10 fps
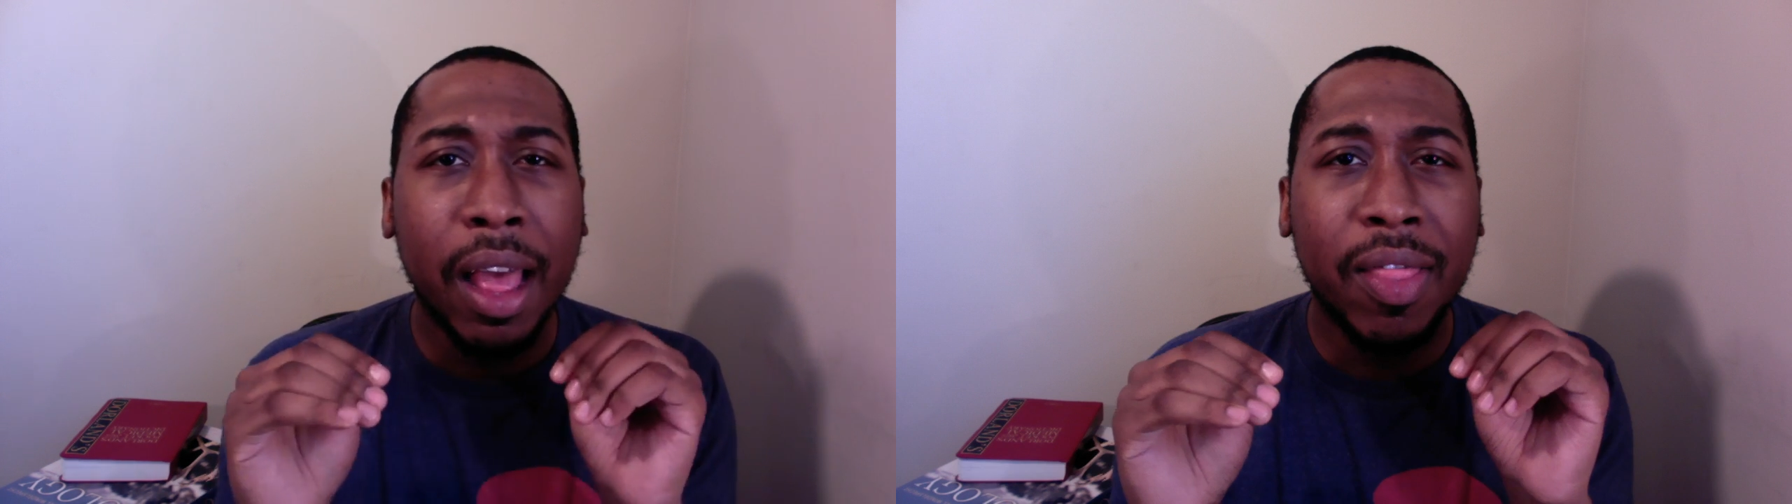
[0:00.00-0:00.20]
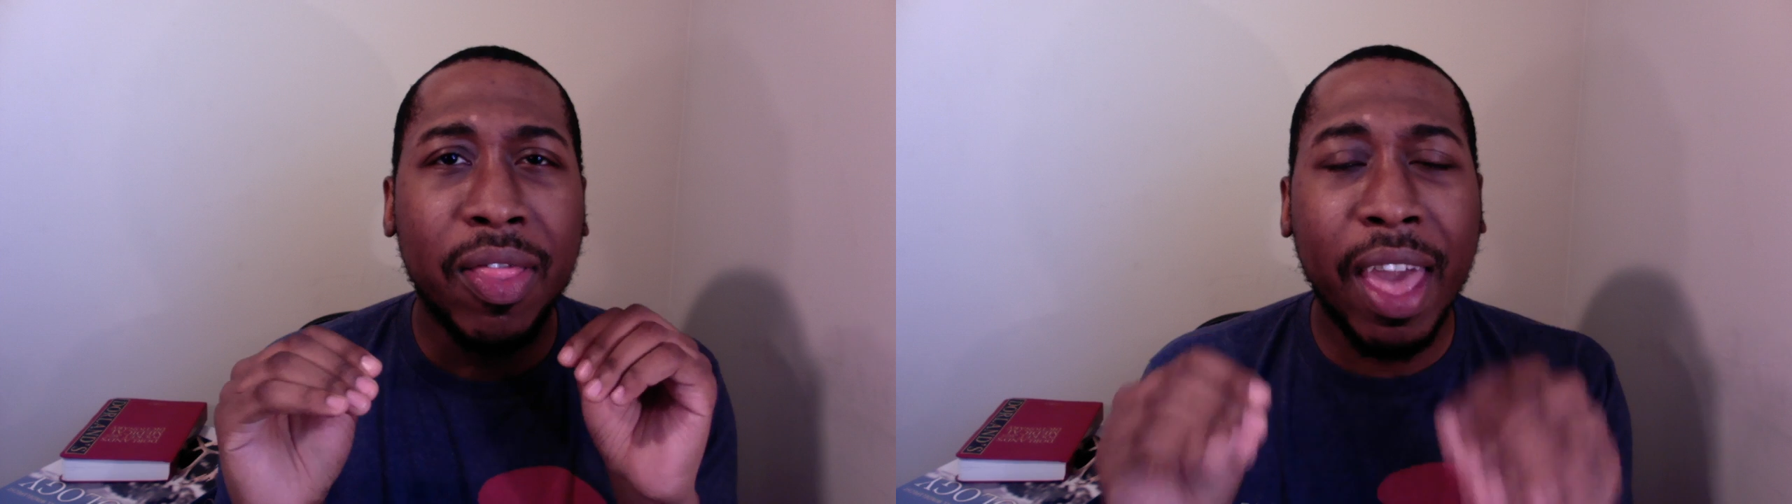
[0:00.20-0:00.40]

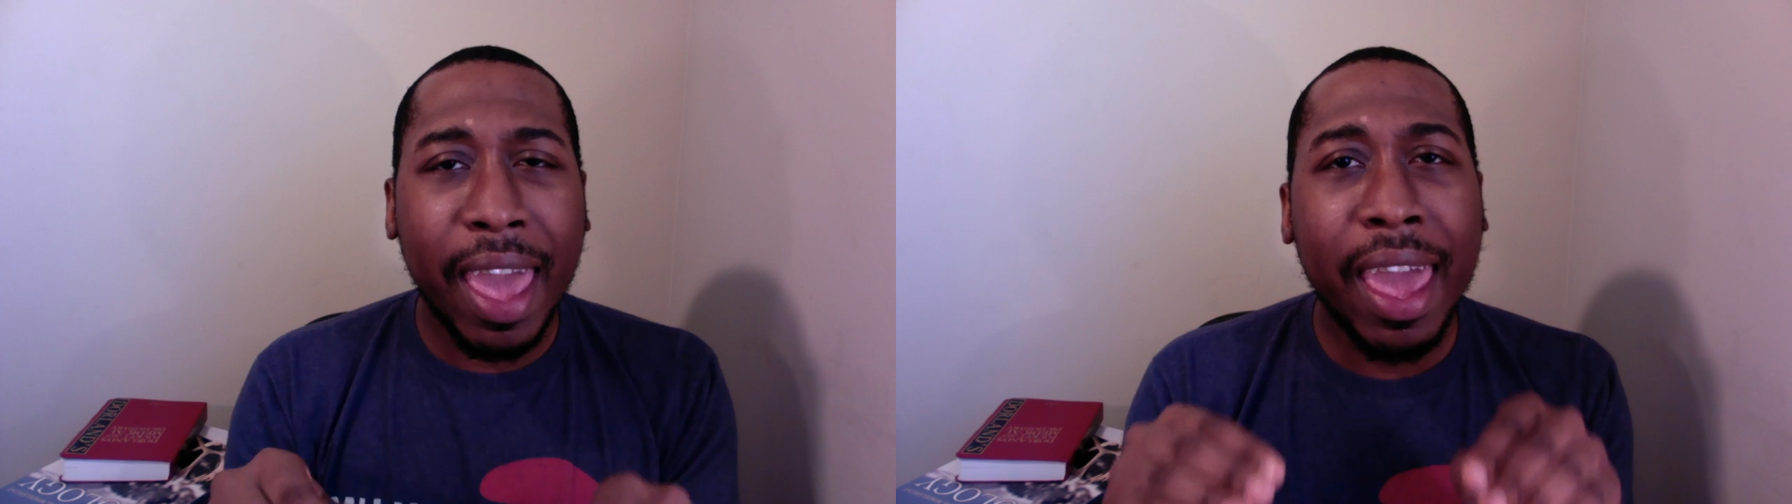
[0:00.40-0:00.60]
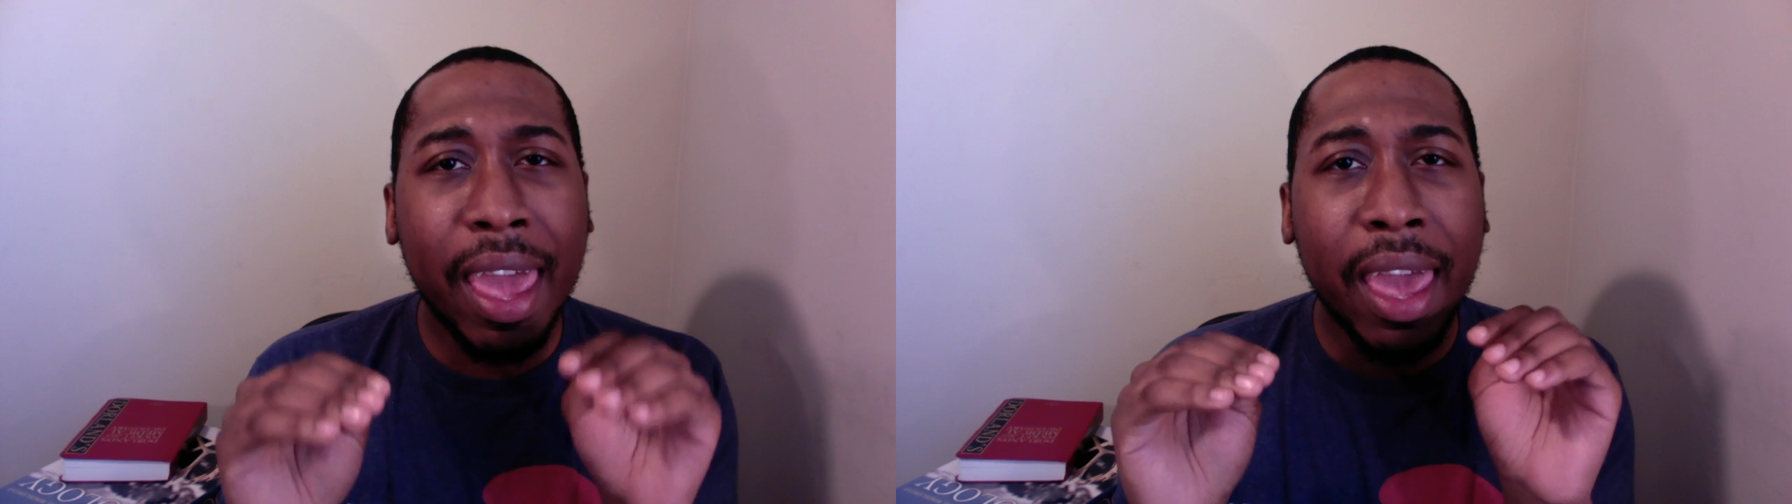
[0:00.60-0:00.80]

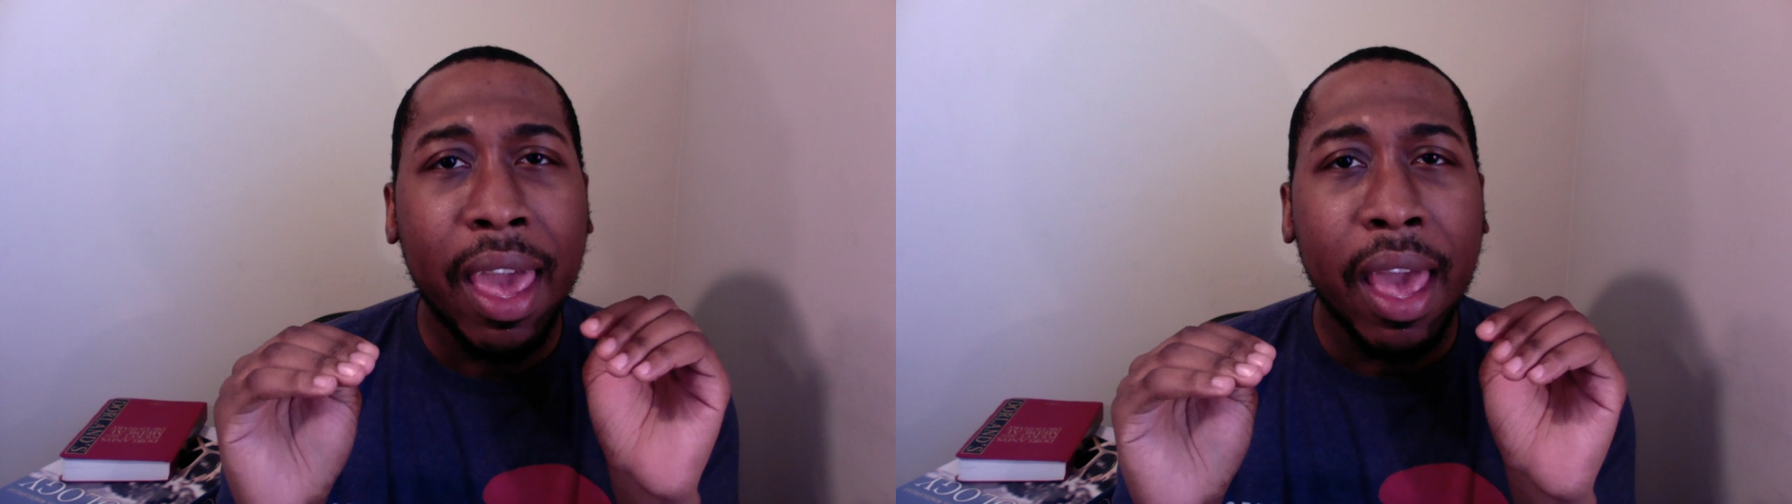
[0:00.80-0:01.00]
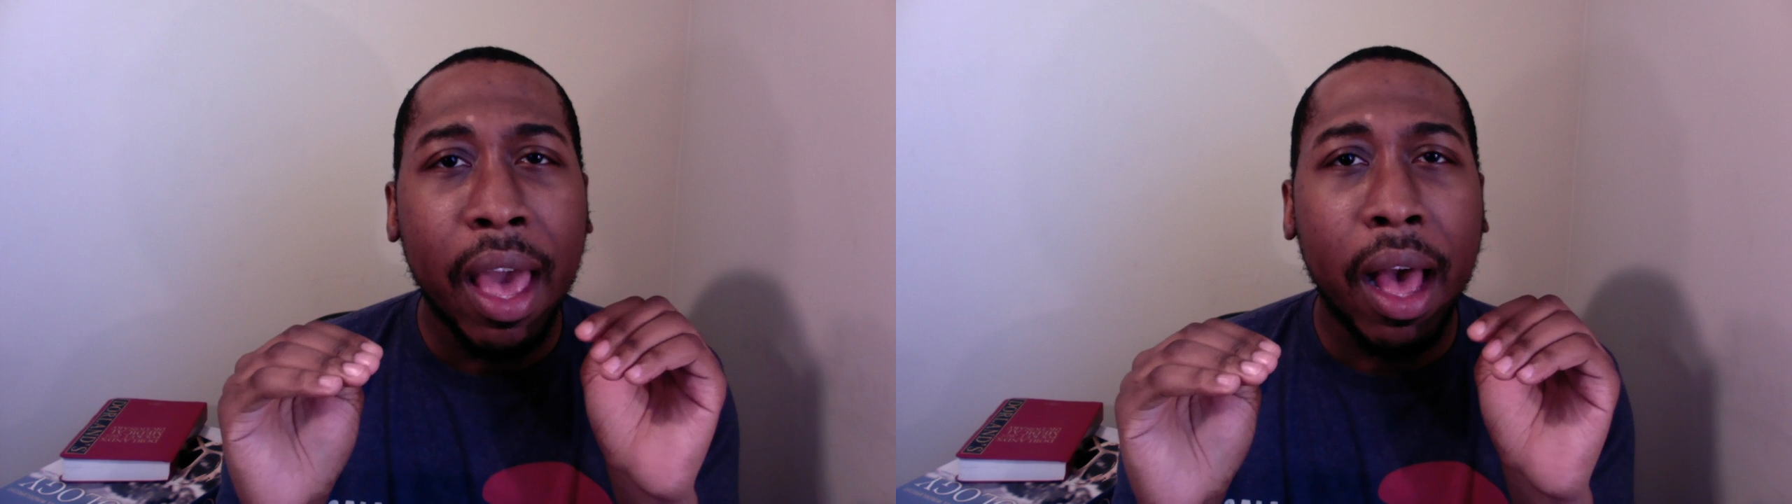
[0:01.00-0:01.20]
they
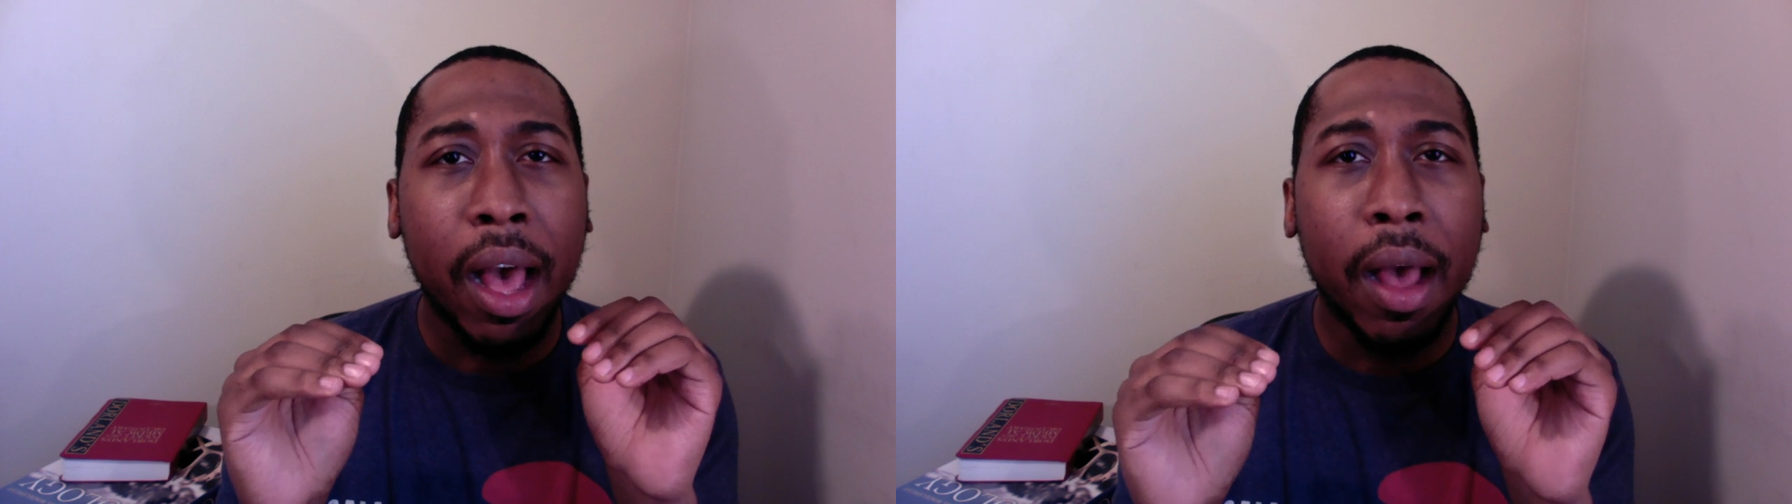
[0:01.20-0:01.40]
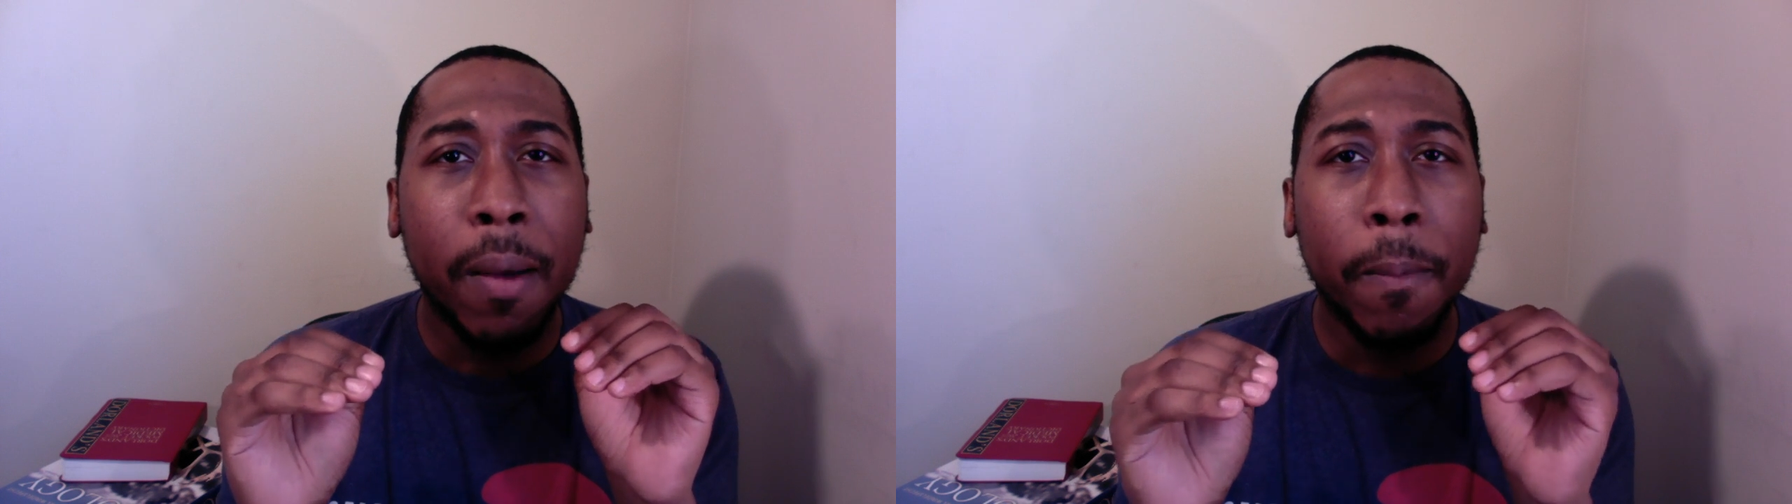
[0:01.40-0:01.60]

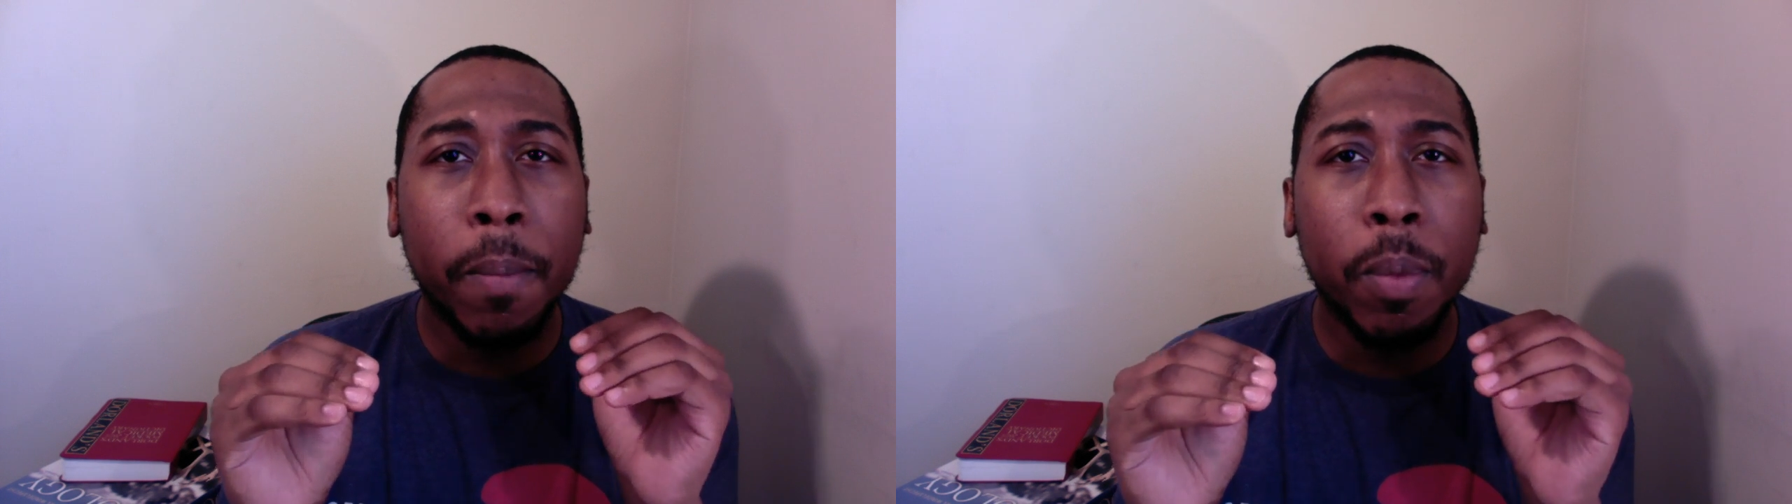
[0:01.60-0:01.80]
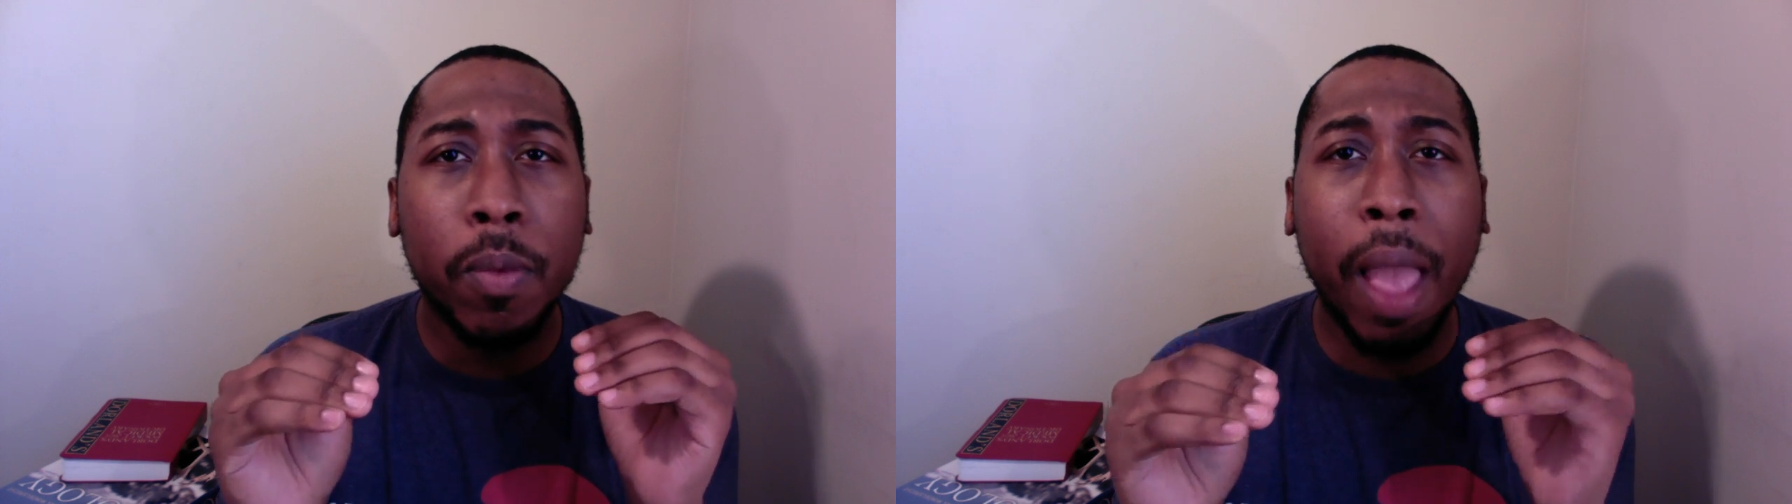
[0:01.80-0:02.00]

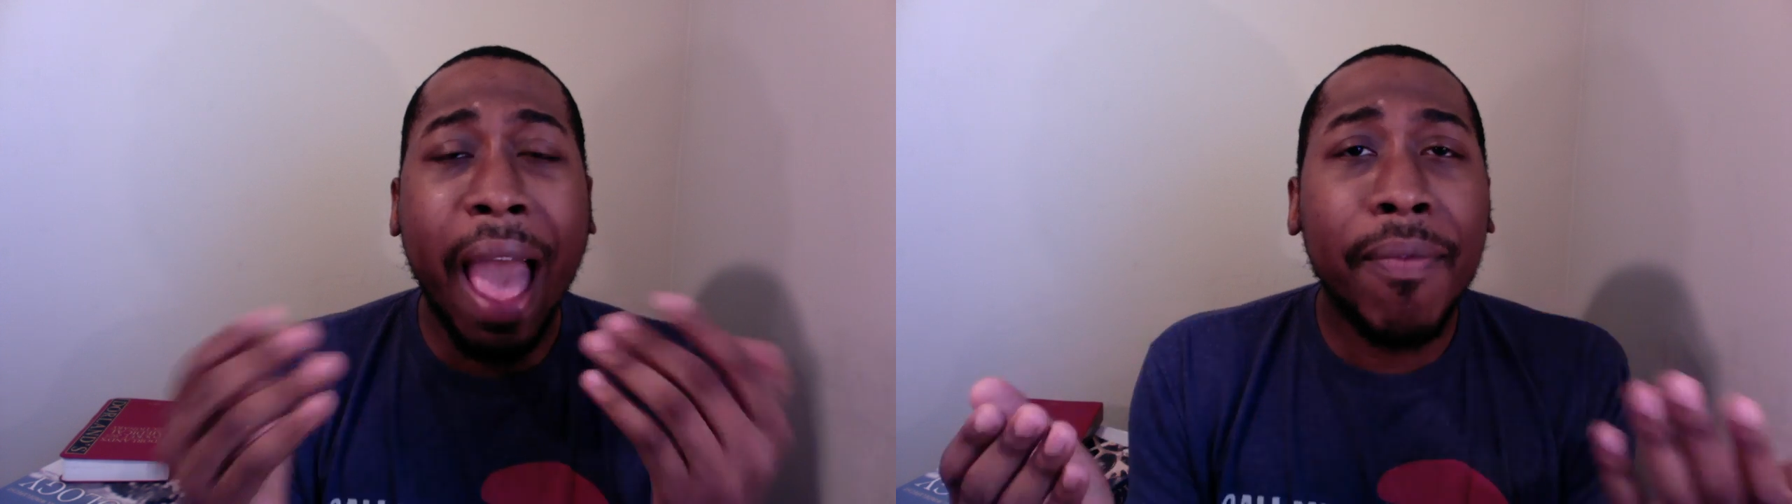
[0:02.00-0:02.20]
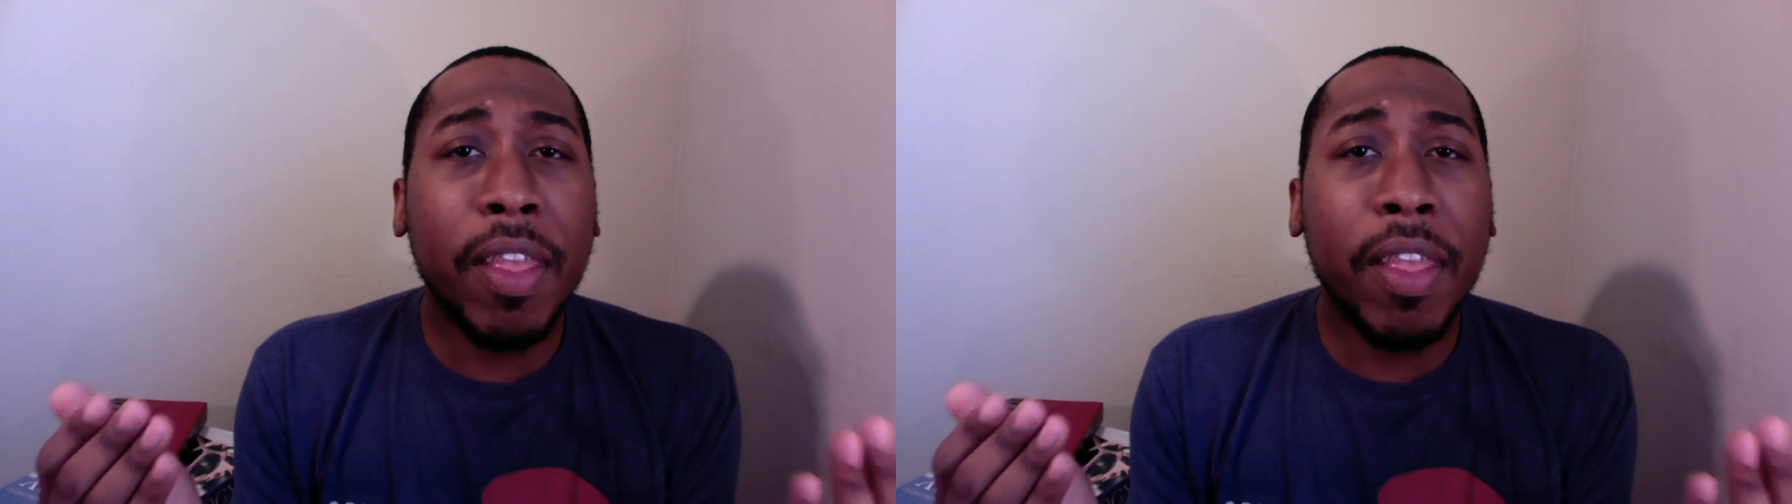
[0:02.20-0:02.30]
have